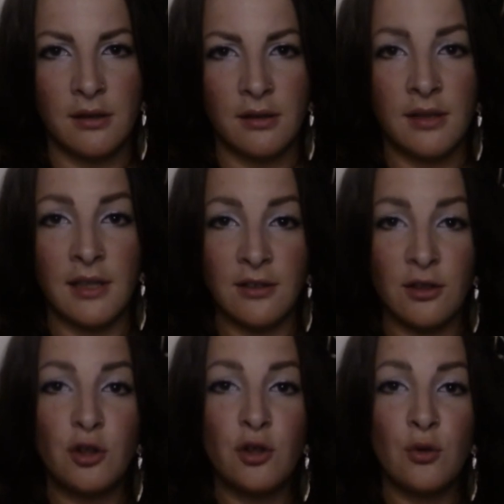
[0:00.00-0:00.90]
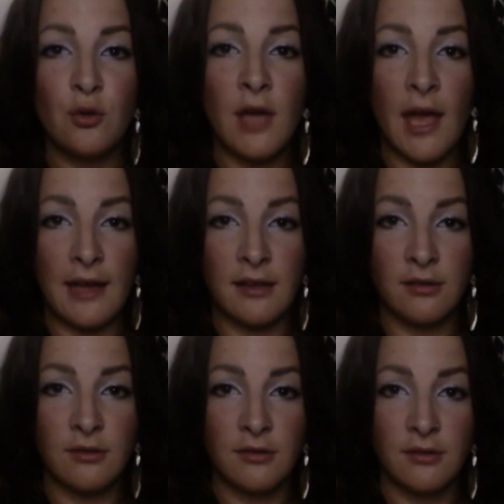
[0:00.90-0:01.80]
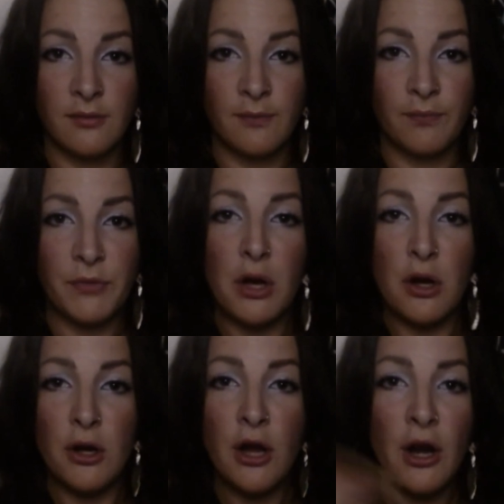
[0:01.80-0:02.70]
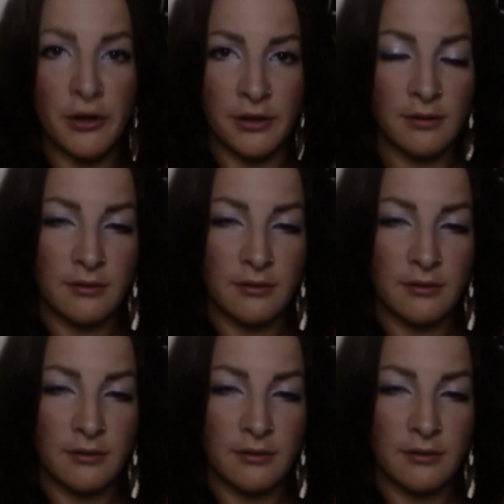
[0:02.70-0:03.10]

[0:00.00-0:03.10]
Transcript: that you can learn